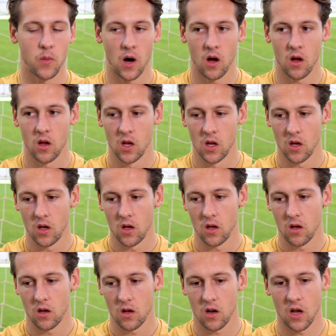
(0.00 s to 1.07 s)
But
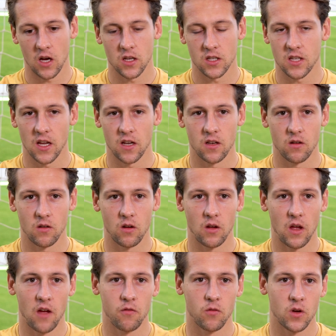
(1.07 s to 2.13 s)
like I said,
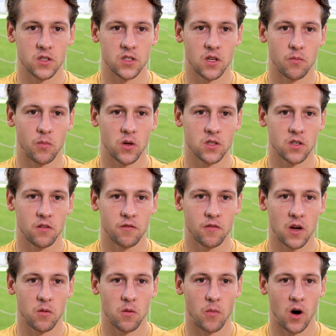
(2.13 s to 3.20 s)
everyone's in a positive
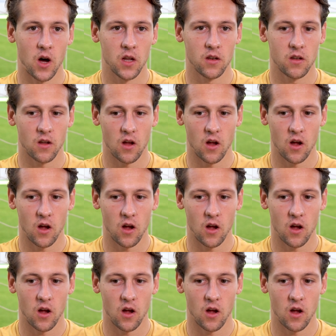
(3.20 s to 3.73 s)
frame of mind.